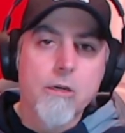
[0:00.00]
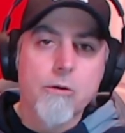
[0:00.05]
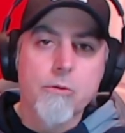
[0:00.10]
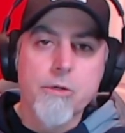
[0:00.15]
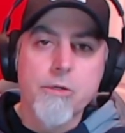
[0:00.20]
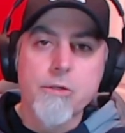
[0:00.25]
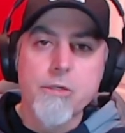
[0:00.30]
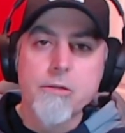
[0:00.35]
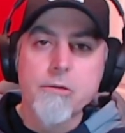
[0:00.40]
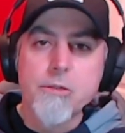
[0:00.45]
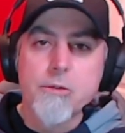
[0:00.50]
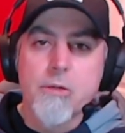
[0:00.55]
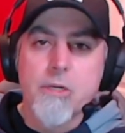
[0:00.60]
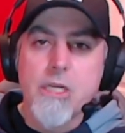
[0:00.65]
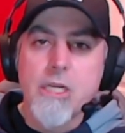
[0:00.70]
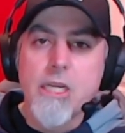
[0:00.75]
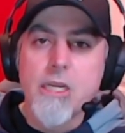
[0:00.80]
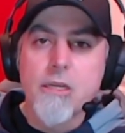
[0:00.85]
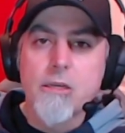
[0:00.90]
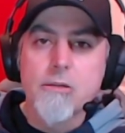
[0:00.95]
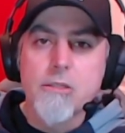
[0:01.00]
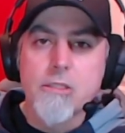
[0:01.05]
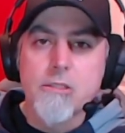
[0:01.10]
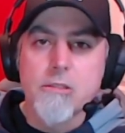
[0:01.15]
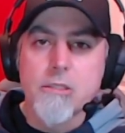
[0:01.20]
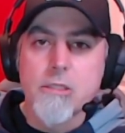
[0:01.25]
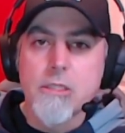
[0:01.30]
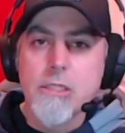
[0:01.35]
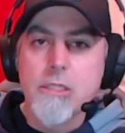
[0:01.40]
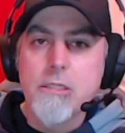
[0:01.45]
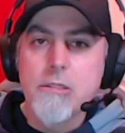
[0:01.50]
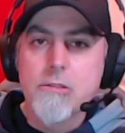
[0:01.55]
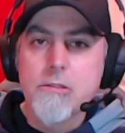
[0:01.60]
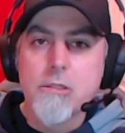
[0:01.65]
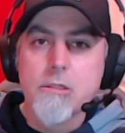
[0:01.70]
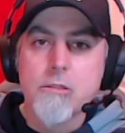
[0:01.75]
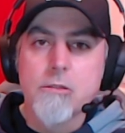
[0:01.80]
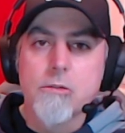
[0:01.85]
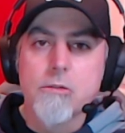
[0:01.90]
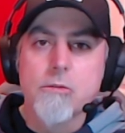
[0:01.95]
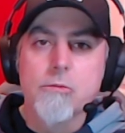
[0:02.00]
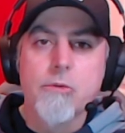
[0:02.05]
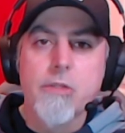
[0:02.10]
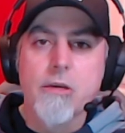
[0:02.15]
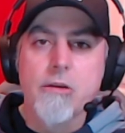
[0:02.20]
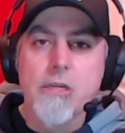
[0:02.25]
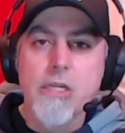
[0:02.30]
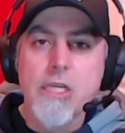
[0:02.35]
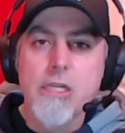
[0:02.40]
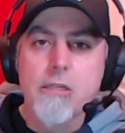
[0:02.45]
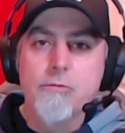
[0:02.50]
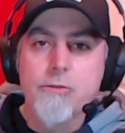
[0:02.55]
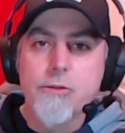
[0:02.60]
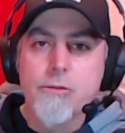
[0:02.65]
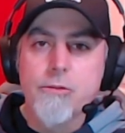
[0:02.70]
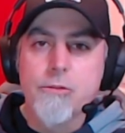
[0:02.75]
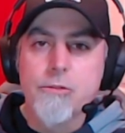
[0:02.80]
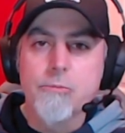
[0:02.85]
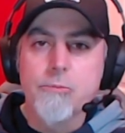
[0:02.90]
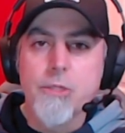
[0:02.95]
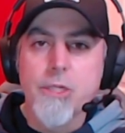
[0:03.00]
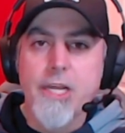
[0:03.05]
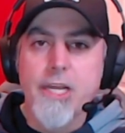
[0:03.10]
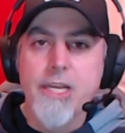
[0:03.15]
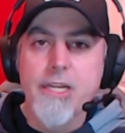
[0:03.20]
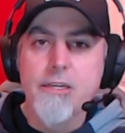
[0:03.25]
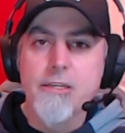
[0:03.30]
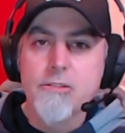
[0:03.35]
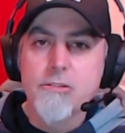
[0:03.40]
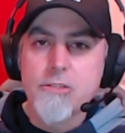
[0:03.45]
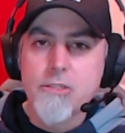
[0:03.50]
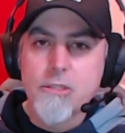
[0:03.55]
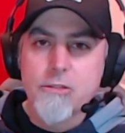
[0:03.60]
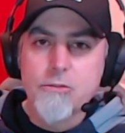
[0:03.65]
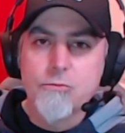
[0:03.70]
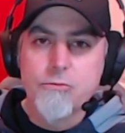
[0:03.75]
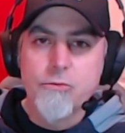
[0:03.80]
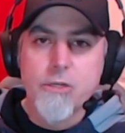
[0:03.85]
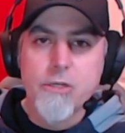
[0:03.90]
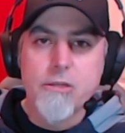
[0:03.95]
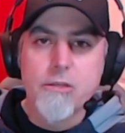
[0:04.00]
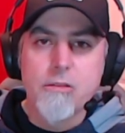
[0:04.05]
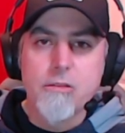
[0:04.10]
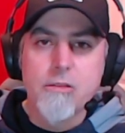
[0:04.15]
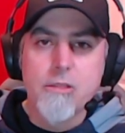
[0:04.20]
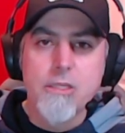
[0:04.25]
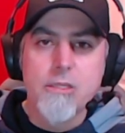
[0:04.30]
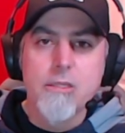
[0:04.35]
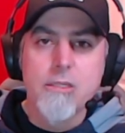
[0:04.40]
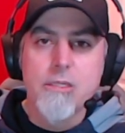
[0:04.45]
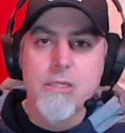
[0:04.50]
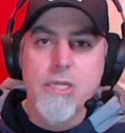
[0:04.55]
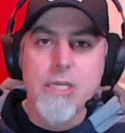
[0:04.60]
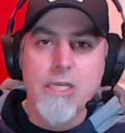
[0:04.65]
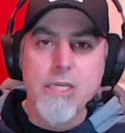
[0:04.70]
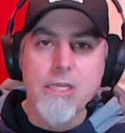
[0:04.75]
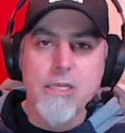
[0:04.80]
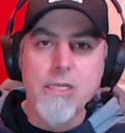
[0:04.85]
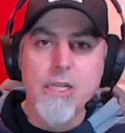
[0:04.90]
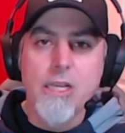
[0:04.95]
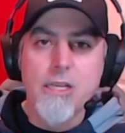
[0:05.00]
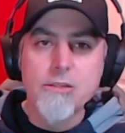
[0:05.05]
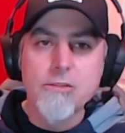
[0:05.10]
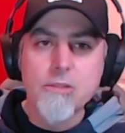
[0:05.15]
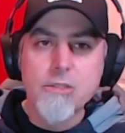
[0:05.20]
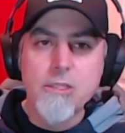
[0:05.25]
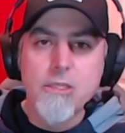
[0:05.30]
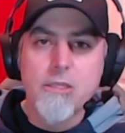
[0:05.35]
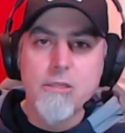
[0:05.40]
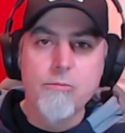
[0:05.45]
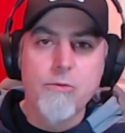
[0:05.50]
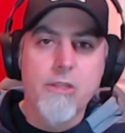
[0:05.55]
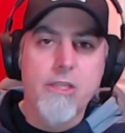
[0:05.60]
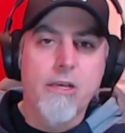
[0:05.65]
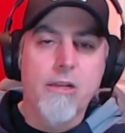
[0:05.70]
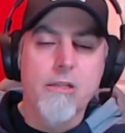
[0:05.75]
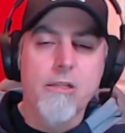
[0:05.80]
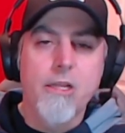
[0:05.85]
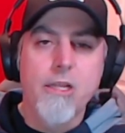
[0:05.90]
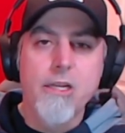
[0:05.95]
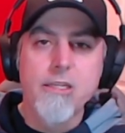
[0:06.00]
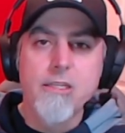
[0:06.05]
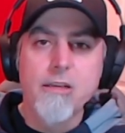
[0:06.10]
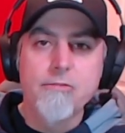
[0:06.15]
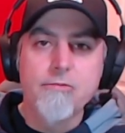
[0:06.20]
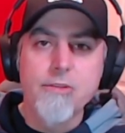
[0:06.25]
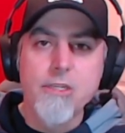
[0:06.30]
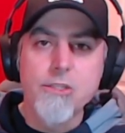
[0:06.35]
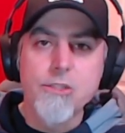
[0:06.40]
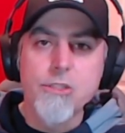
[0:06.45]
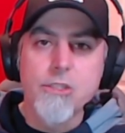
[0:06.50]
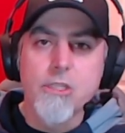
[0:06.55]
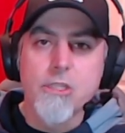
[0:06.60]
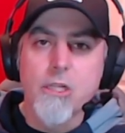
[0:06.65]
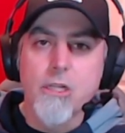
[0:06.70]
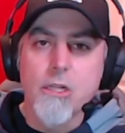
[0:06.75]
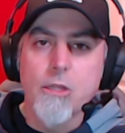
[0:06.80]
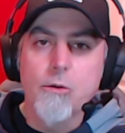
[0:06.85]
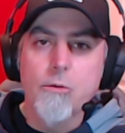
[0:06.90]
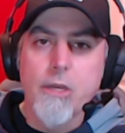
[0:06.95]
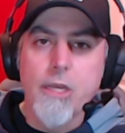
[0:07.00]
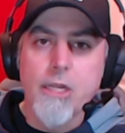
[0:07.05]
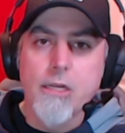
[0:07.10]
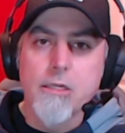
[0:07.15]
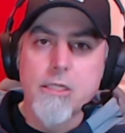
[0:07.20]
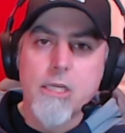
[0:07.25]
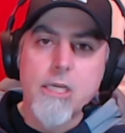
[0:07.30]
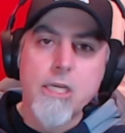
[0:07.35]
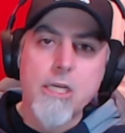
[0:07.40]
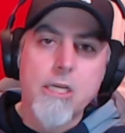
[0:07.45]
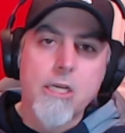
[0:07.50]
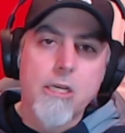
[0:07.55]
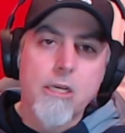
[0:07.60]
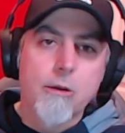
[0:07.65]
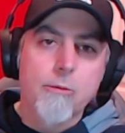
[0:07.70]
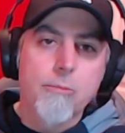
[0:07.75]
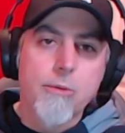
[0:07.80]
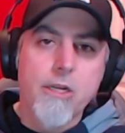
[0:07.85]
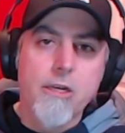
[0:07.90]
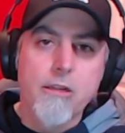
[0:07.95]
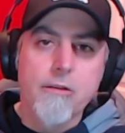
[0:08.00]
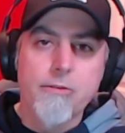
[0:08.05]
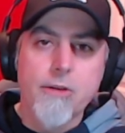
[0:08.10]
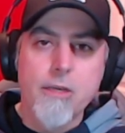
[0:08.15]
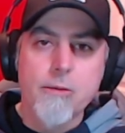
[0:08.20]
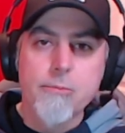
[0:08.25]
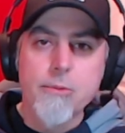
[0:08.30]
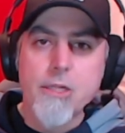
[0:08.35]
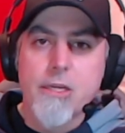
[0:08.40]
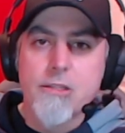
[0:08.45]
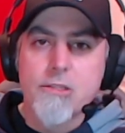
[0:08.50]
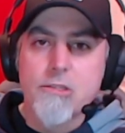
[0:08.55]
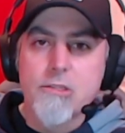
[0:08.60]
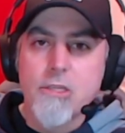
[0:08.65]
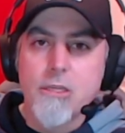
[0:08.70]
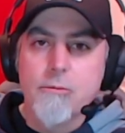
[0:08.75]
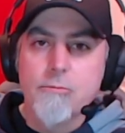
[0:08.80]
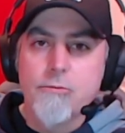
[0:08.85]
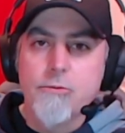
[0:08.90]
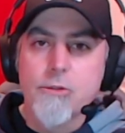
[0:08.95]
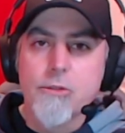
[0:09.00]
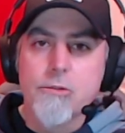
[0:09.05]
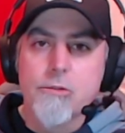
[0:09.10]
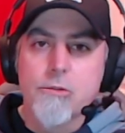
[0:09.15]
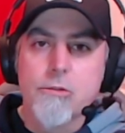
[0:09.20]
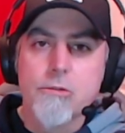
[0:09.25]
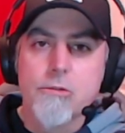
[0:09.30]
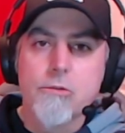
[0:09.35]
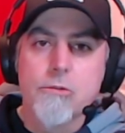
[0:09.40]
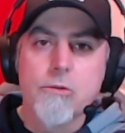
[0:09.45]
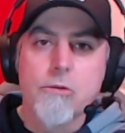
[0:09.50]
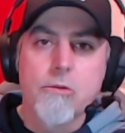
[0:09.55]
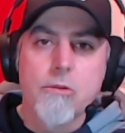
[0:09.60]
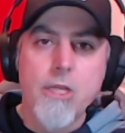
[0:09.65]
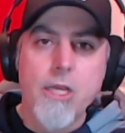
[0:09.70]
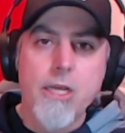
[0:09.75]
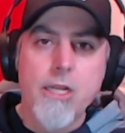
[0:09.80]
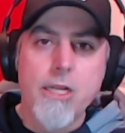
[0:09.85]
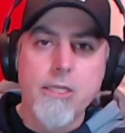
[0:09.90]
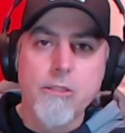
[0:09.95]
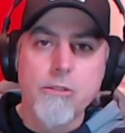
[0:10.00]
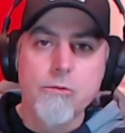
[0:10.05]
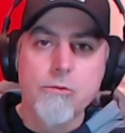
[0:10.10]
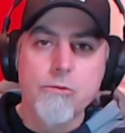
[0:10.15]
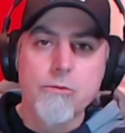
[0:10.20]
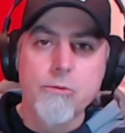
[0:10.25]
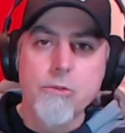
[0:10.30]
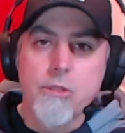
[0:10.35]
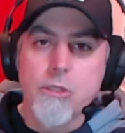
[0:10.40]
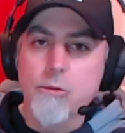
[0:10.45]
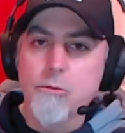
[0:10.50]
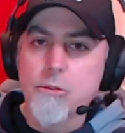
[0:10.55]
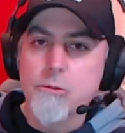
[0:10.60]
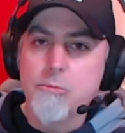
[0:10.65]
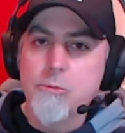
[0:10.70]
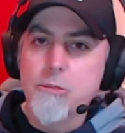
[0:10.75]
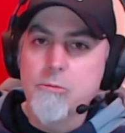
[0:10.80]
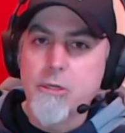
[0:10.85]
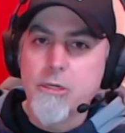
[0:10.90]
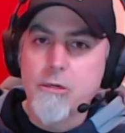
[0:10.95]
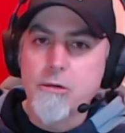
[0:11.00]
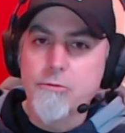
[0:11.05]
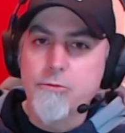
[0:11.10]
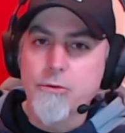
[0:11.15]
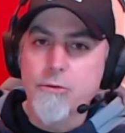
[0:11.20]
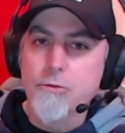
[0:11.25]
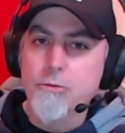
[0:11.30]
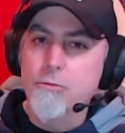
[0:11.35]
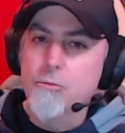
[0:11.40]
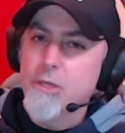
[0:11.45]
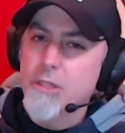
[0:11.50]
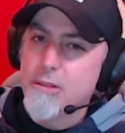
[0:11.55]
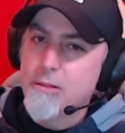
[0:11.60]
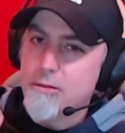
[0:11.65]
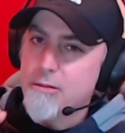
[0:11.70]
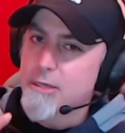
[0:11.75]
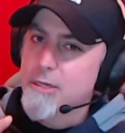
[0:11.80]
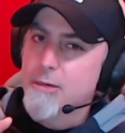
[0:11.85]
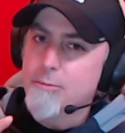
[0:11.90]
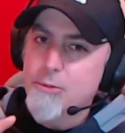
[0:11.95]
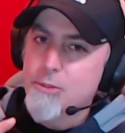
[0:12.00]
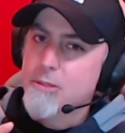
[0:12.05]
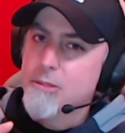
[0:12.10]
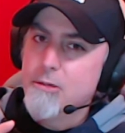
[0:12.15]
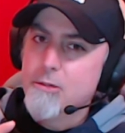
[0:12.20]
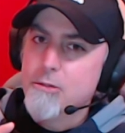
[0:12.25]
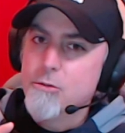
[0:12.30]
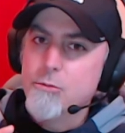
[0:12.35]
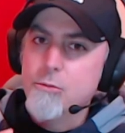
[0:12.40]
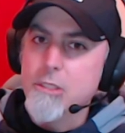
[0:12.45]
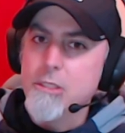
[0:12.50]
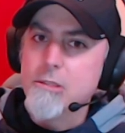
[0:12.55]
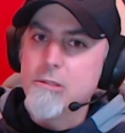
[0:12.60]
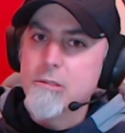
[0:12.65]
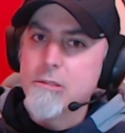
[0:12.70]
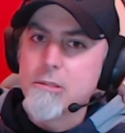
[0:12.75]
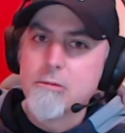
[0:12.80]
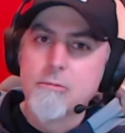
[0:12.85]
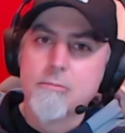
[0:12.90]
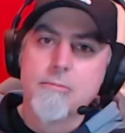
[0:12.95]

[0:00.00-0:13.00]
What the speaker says: What you're hearing right now is the clean signal without any filters applied, and it sounds very thin and nasally without a lot of definition in the low end. But if I apply the same filters that I use with the USB microphone with a couple little tweaks,